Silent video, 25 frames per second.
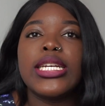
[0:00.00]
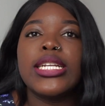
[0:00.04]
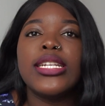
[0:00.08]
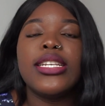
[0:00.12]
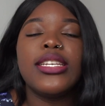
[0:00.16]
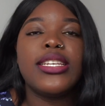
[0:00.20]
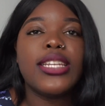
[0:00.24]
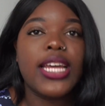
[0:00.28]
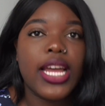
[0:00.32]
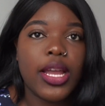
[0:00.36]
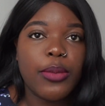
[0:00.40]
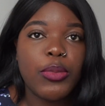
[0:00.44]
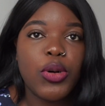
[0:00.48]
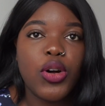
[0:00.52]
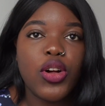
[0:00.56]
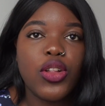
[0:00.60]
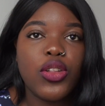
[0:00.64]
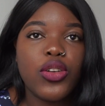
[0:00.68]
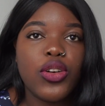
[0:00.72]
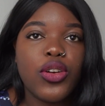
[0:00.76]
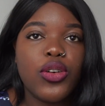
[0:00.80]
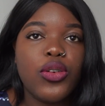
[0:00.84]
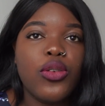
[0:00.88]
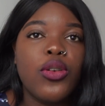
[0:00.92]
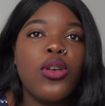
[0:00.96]

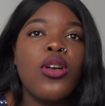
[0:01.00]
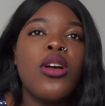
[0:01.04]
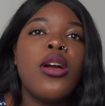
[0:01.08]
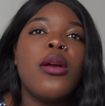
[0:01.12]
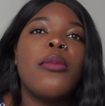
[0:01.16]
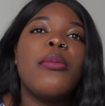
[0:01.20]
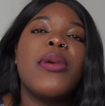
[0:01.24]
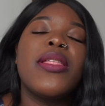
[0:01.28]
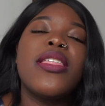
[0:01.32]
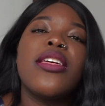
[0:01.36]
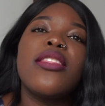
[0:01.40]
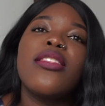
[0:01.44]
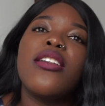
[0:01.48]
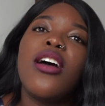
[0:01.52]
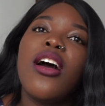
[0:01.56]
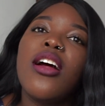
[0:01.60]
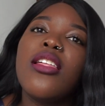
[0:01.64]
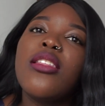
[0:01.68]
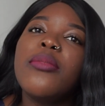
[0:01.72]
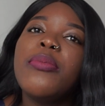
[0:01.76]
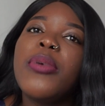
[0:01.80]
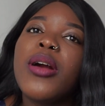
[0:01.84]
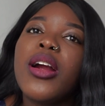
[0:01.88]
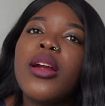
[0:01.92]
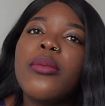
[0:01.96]
diabolical but then the
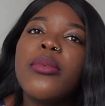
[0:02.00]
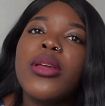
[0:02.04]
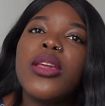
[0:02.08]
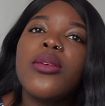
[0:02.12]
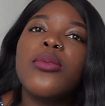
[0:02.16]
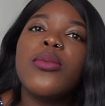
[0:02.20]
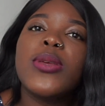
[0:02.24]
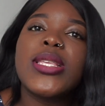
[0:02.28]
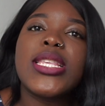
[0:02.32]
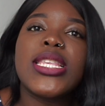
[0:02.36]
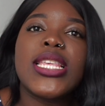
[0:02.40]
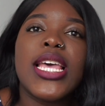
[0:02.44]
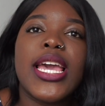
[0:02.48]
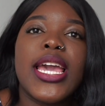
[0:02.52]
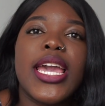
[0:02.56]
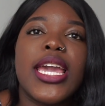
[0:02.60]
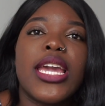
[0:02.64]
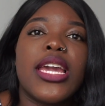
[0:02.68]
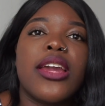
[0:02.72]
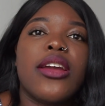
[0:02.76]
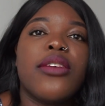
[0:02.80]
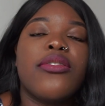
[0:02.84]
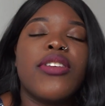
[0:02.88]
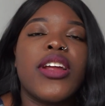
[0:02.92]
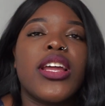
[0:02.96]
other part me was
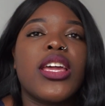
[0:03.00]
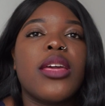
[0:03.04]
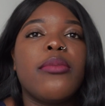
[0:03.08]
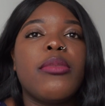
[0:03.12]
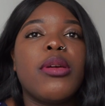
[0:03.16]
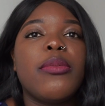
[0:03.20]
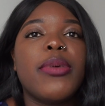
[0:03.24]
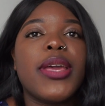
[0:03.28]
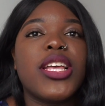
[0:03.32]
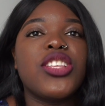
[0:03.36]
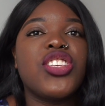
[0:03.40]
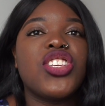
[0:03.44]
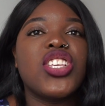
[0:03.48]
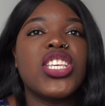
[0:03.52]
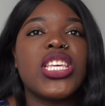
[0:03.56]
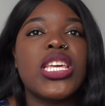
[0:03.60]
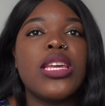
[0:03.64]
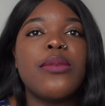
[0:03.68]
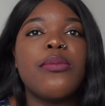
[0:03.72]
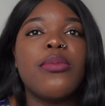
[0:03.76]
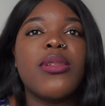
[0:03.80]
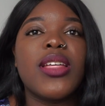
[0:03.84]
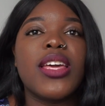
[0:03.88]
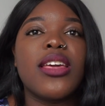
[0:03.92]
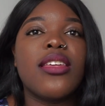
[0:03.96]
like reckon maybe I just
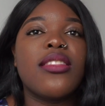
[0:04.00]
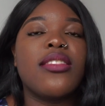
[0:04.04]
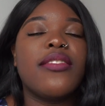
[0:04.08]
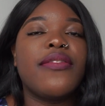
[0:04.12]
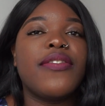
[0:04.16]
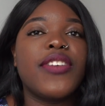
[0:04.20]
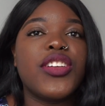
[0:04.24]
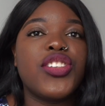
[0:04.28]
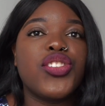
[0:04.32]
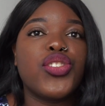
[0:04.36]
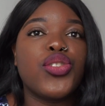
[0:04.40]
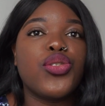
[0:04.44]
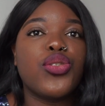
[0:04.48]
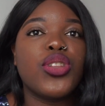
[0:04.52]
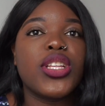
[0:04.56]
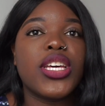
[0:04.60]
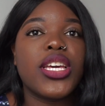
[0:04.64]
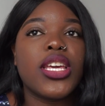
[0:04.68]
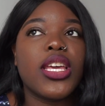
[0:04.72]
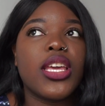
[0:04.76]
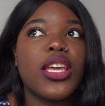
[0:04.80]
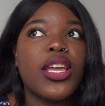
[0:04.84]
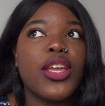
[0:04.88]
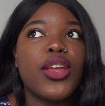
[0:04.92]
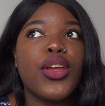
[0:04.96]
keep like the video
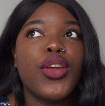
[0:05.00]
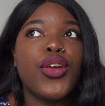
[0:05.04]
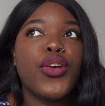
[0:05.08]
like